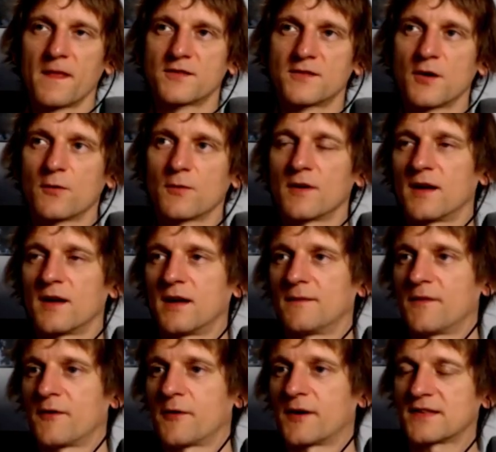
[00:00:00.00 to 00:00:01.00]
So
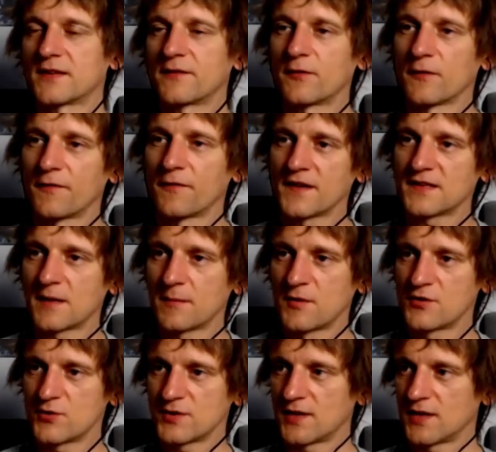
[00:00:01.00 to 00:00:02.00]
there are several things I'm
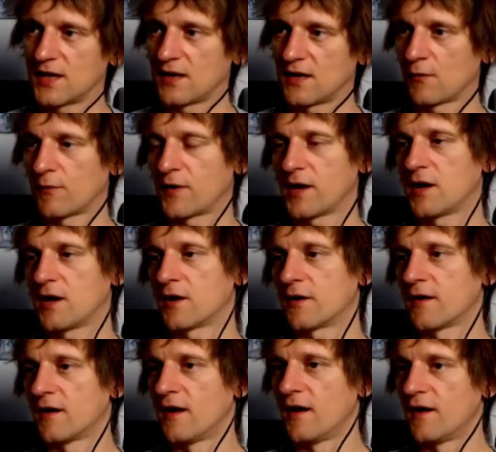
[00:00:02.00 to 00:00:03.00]
interested in over
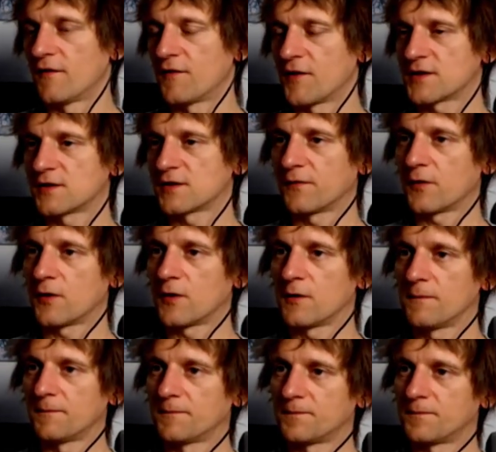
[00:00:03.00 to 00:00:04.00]
here. First of
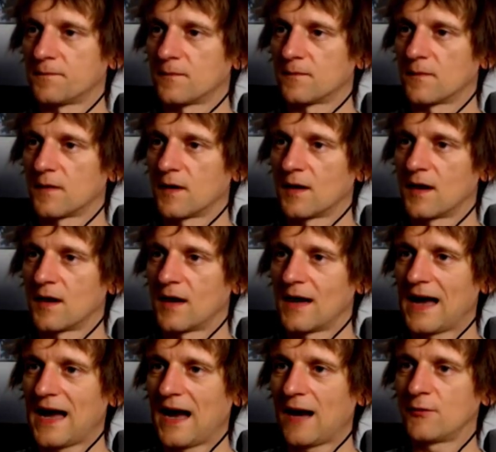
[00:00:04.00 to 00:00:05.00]
all,
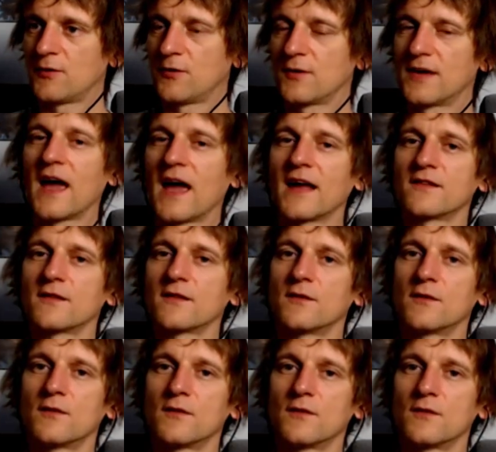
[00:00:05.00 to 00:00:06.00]
how do you get
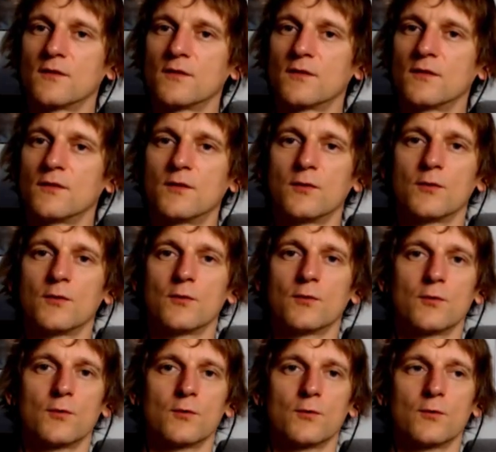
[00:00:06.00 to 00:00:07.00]

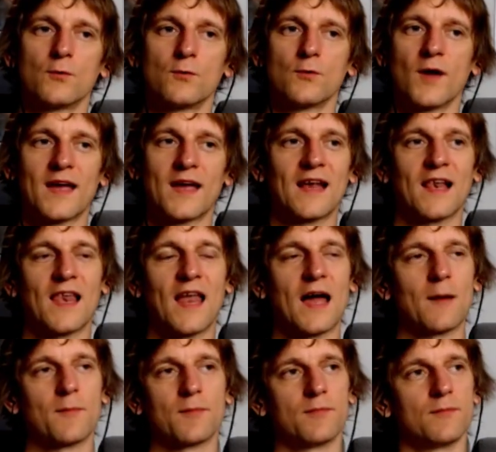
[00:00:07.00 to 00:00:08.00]
to a
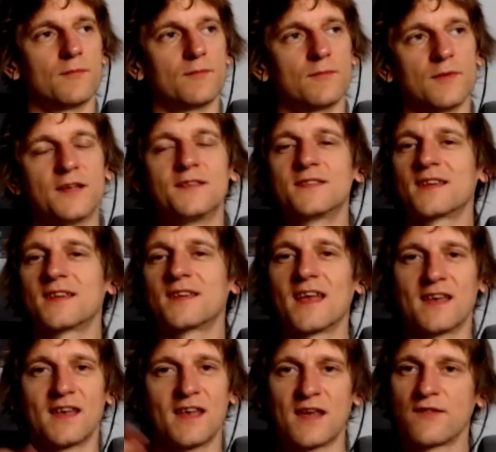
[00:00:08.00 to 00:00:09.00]
club in
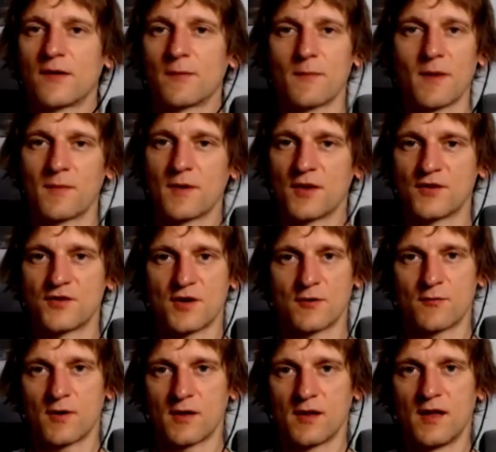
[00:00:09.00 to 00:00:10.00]
Scandinavia, maybe in
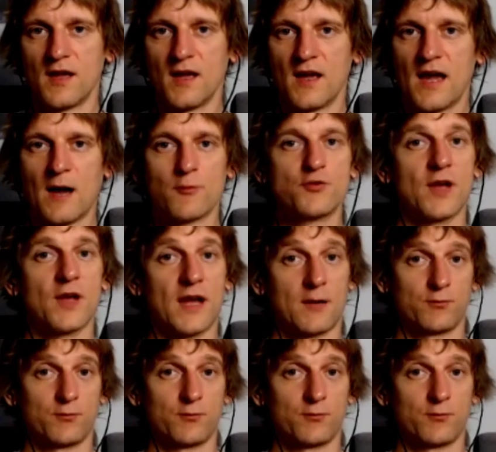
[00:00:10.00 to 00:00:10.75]
general? How